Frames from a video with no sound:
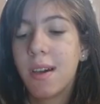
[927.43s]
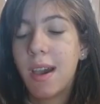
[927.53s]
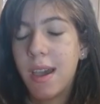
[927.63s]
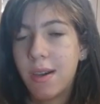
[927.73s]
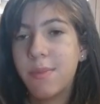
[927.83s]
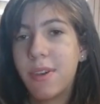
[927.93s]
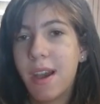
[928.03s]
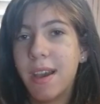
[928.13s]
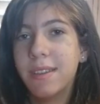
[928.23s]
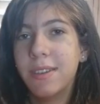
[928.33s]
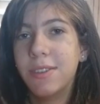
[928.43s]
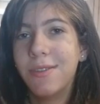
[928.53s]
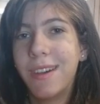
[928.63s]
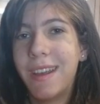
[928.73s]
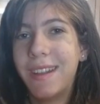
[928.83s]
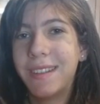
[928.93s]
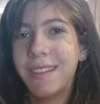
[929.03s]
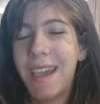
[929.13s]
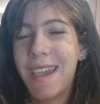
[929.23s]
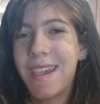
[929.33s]
I hope you guys enjoyed it.
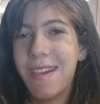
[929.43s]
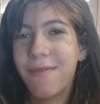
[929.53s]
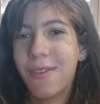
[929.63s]
Thank you for